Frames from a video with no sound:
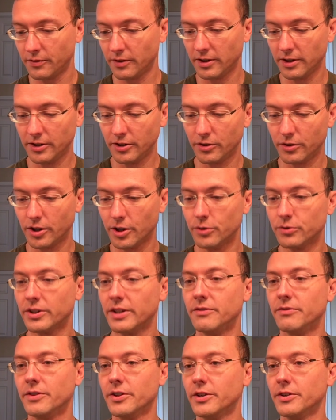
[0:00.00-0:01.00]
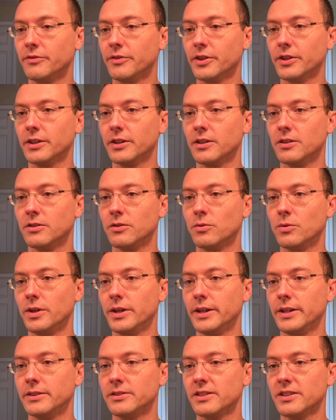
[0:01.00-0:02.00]
Little goes a very, very long
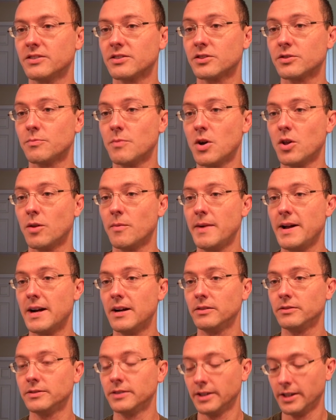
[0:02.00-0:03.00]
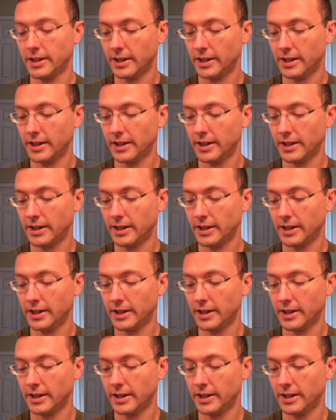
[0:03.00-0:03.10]
way. It says a small amount.